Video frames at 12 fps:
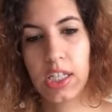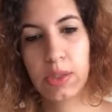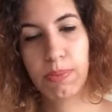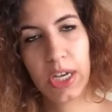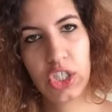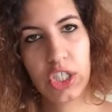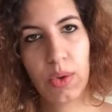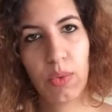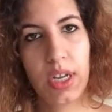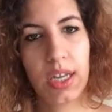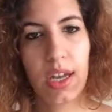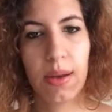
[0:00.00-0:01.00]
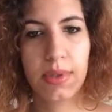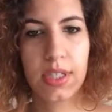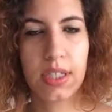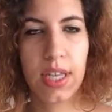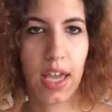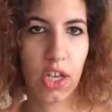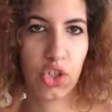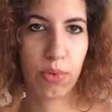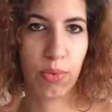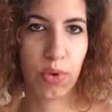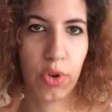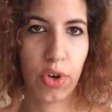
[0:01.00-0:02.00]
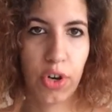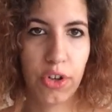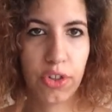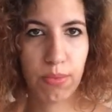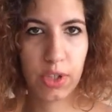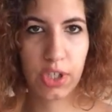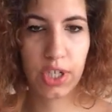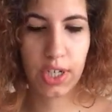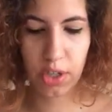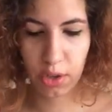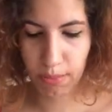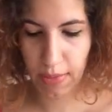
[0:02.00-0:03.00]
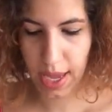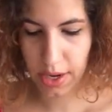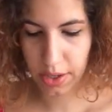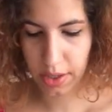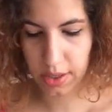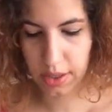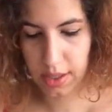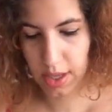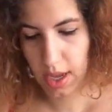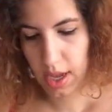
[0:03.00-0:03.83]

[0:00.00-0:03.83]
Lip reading: especially when it comes to tangible earth material matters.